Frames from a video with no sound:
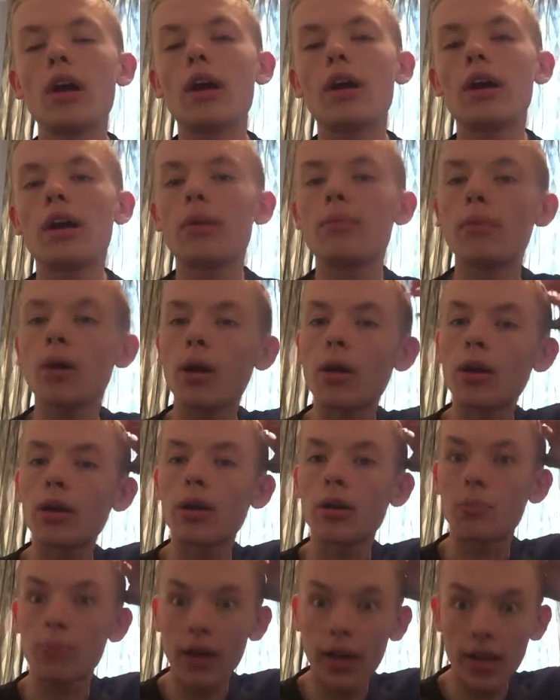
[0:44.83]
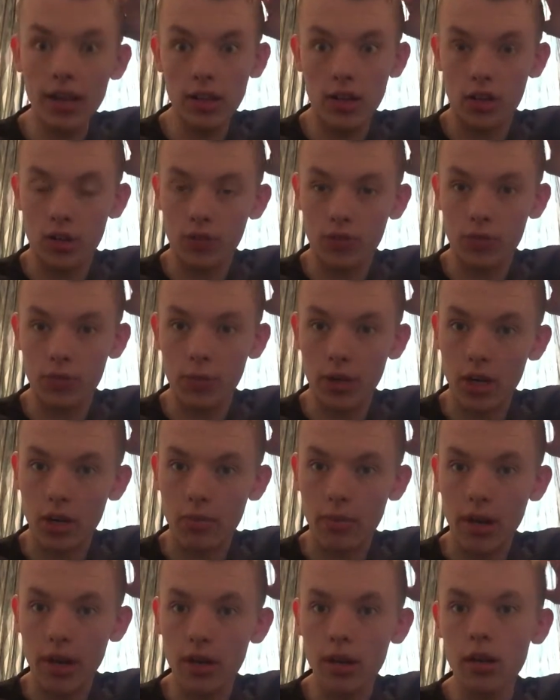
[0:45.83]
a companion of
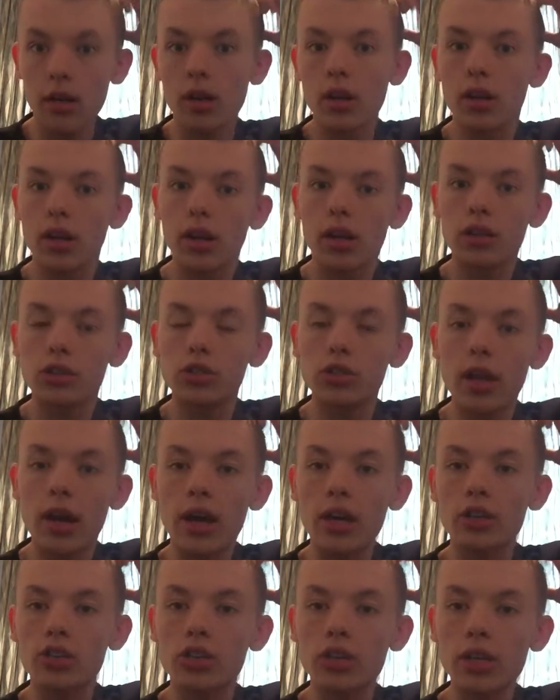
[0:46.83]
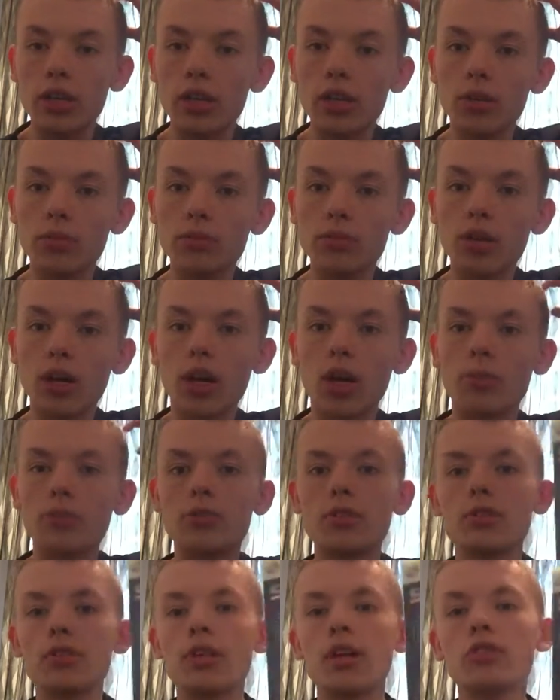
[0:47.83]
Spider-Man, she comes
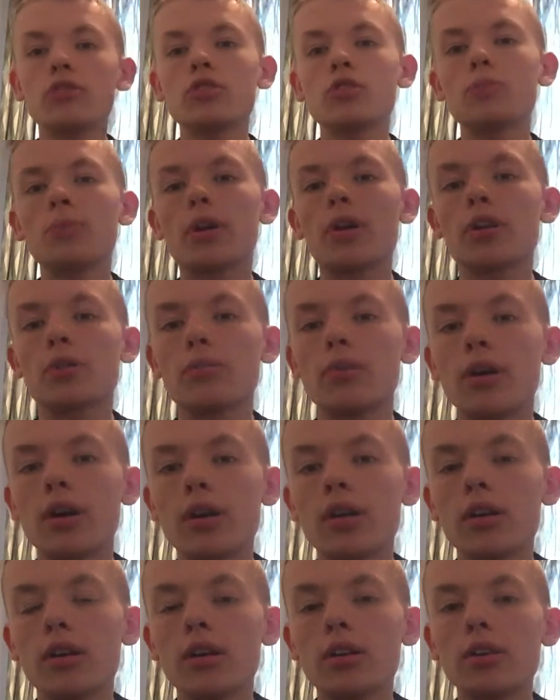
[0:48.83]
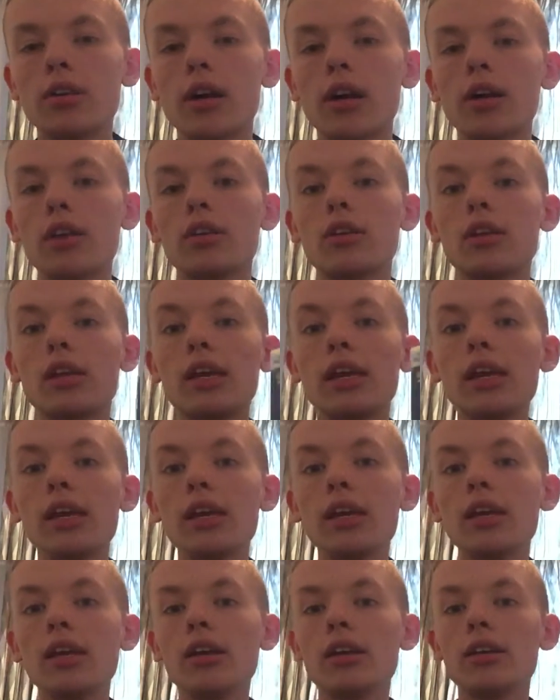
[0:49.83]
up to tell Spider-Man that
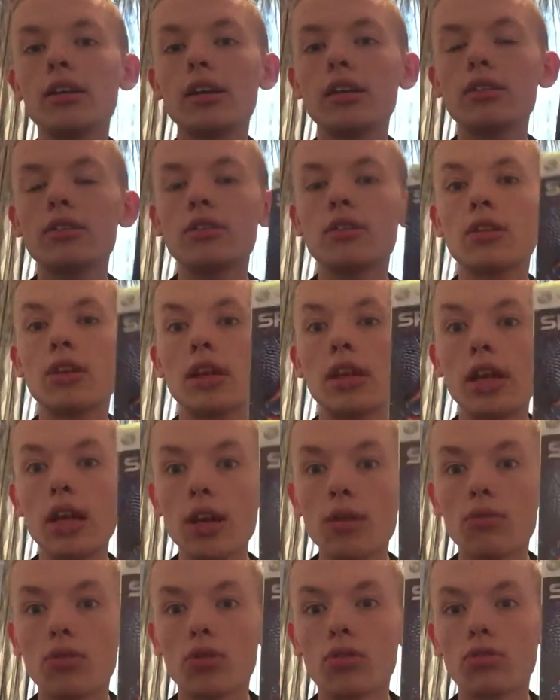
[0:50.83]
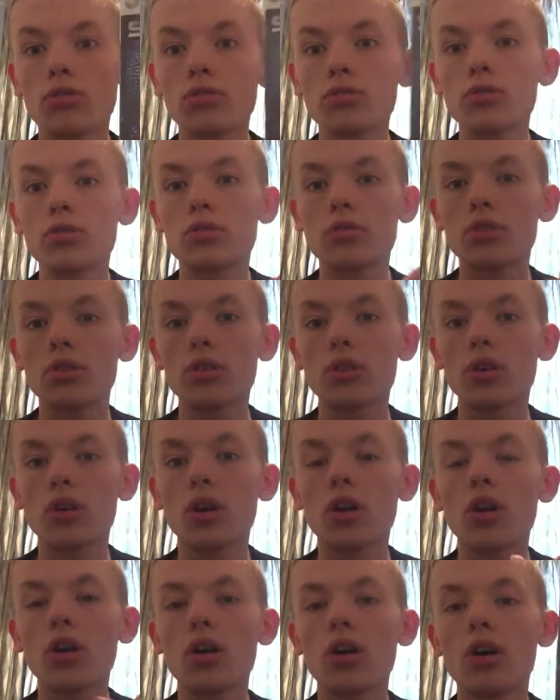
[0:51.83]
he needs the heroes
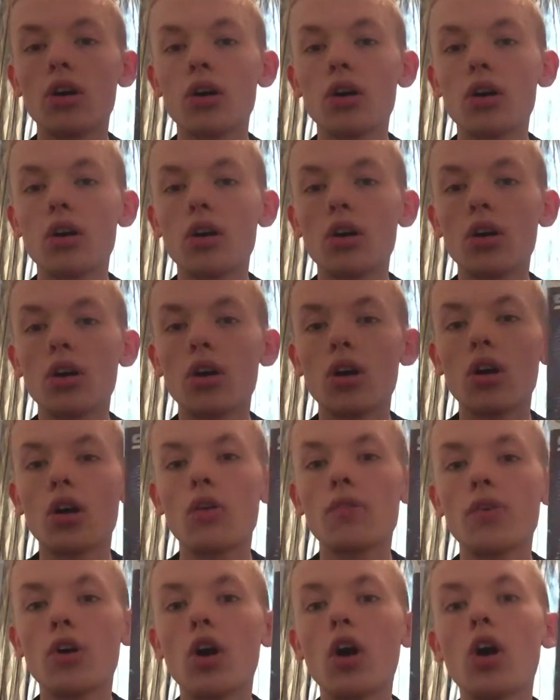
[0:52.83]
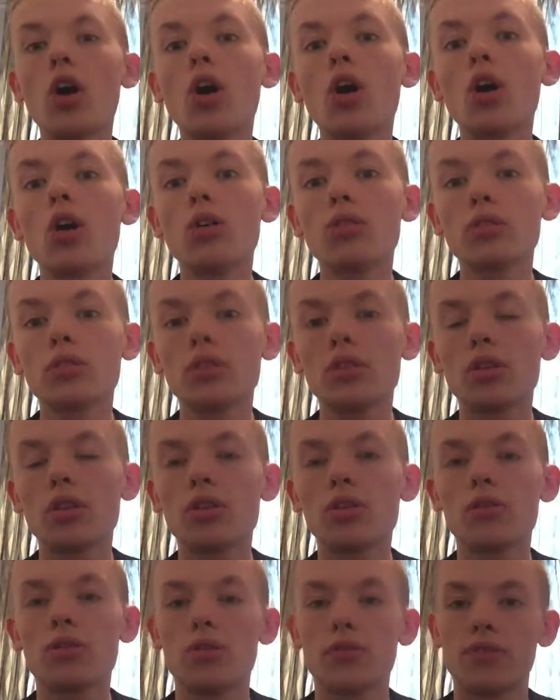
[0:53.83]
of all the
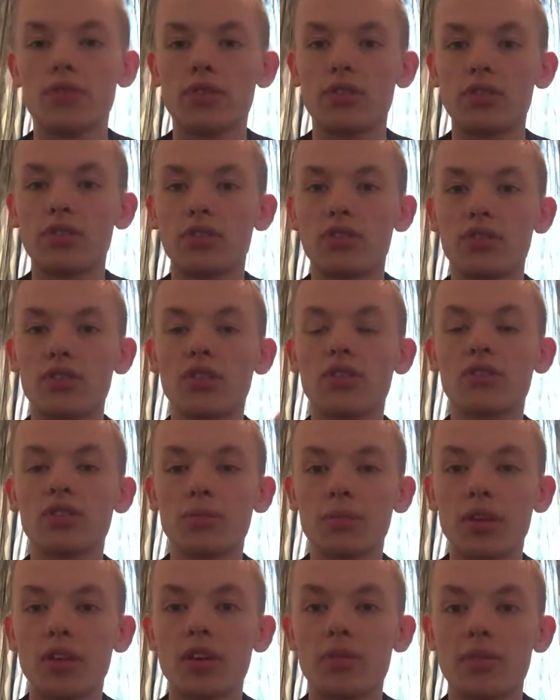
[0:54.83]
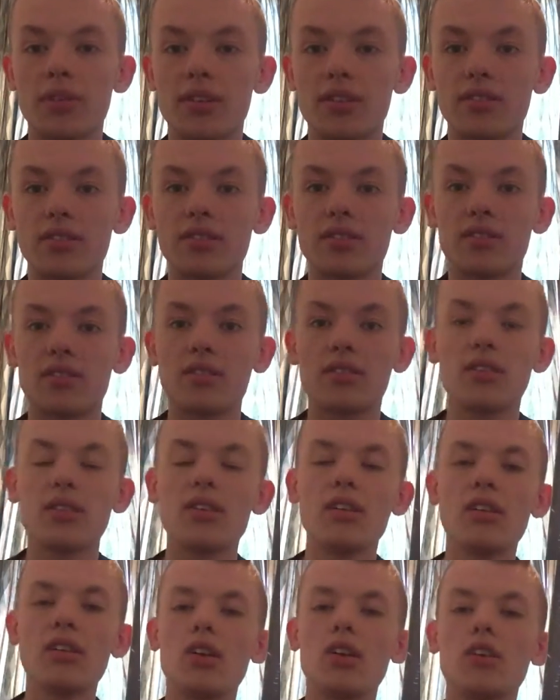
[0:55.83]
universe of Spider-Mans.
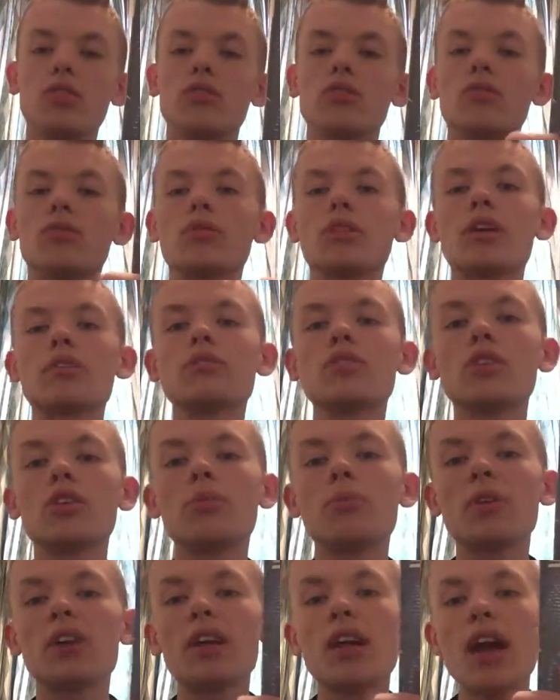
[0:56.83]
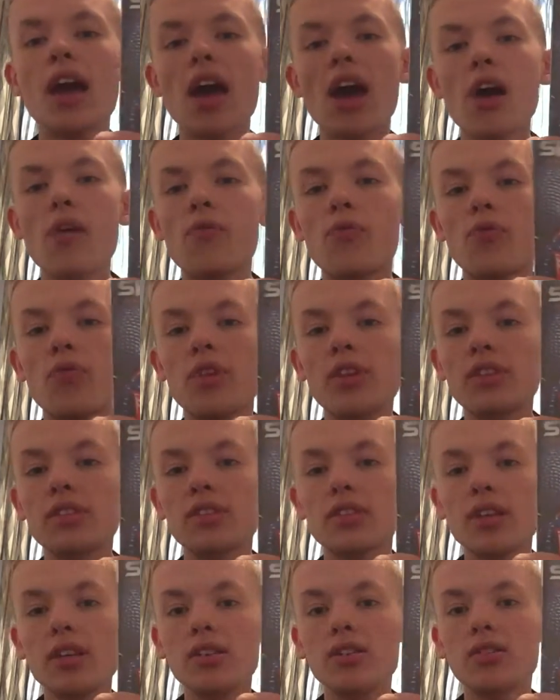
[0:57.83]
So that's going to be every
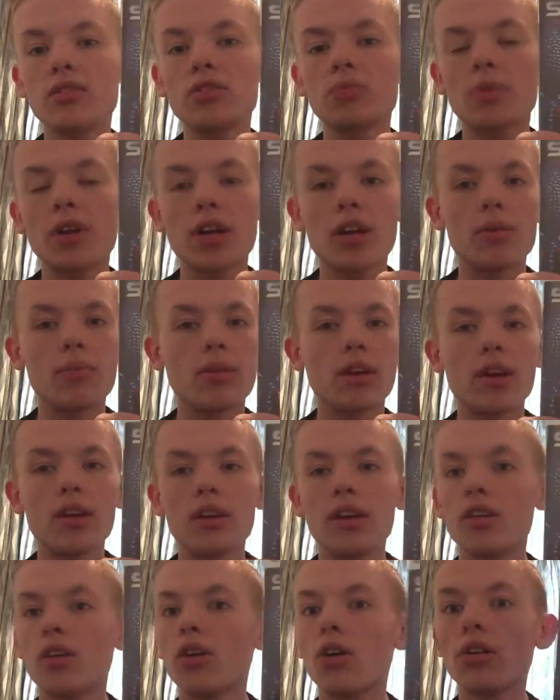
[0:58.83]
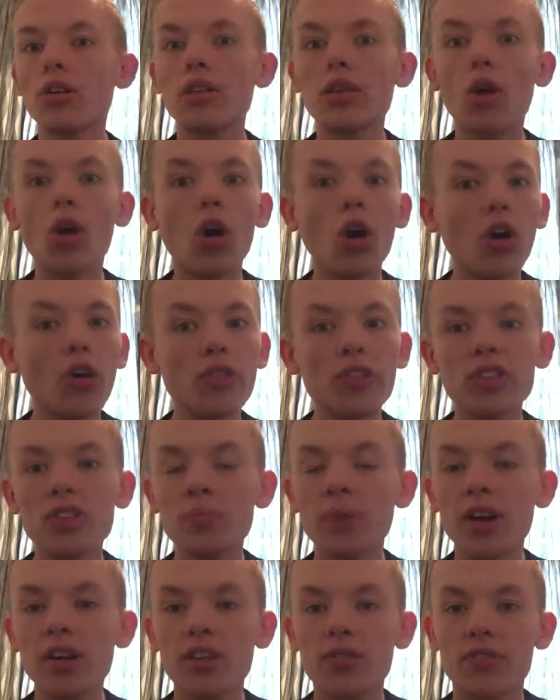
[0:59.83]
single Spider-Man in all the
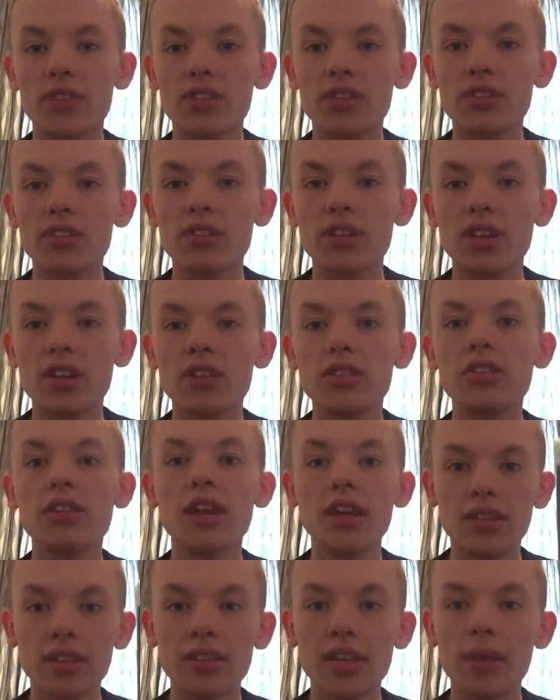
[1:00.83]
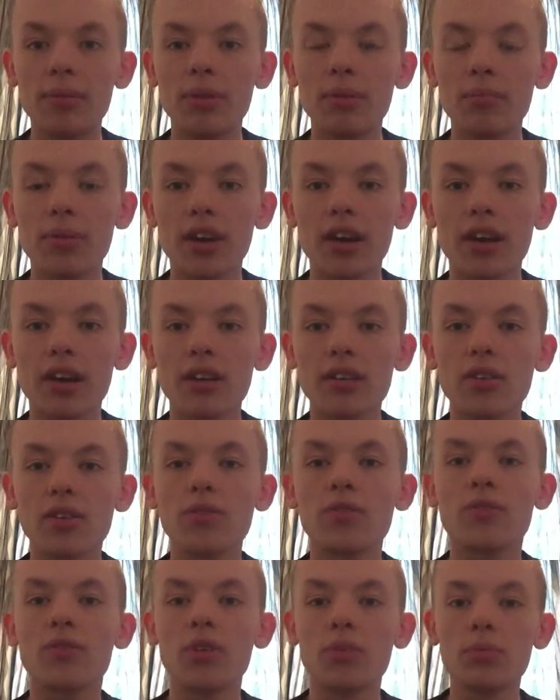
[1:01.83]
Spider-Verse to get the tablet back
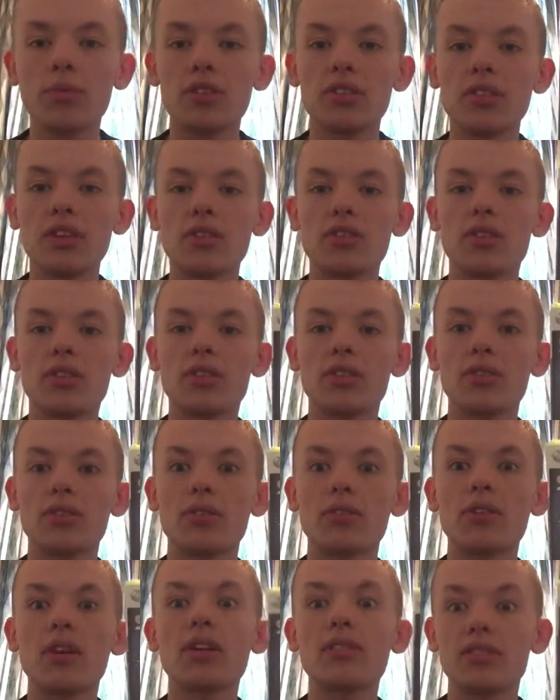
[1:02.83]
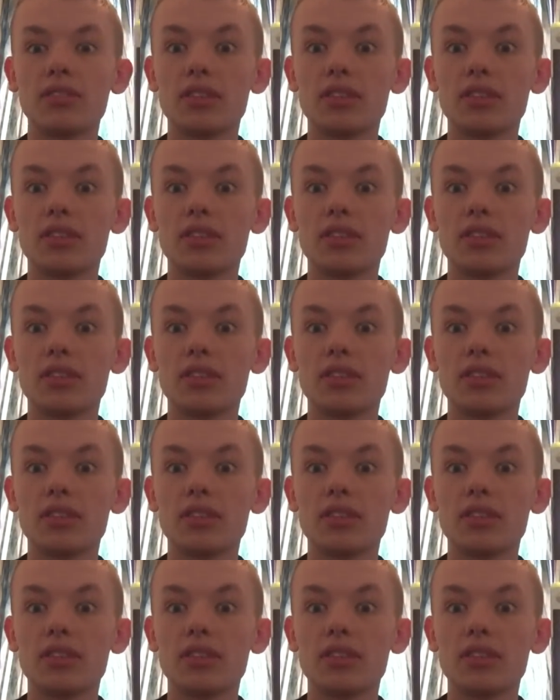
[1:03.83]
from Mysterio and